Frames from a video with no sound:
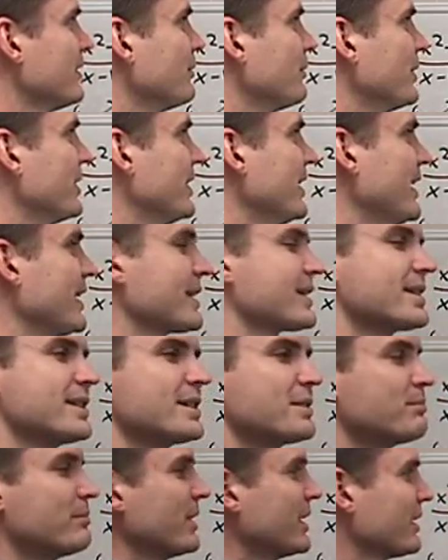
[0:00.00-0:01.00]
when x
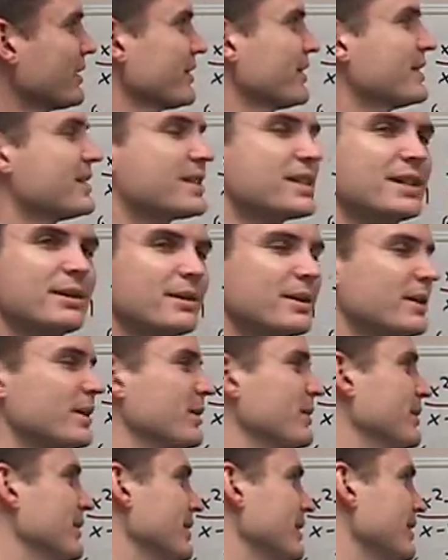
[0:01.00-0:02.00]
is bigger than
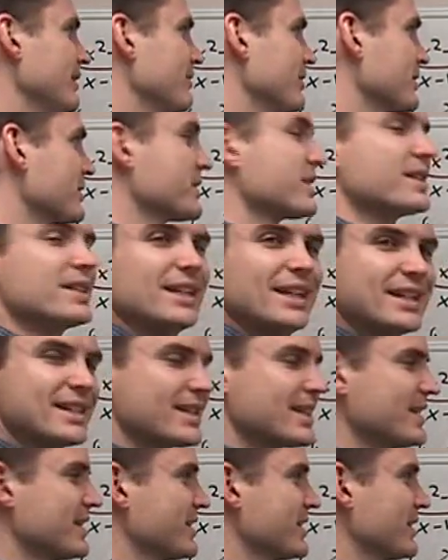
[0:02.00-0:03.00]
0 versus less
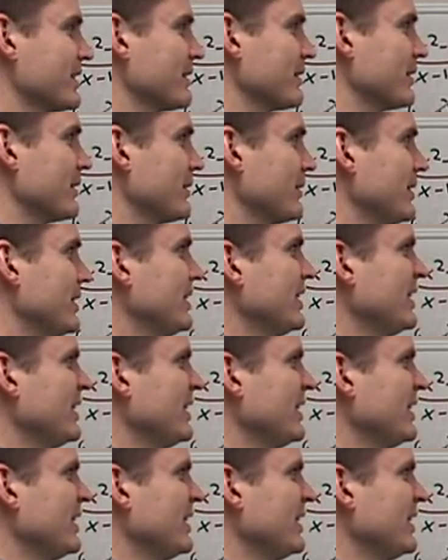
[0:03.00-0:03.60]
than 0,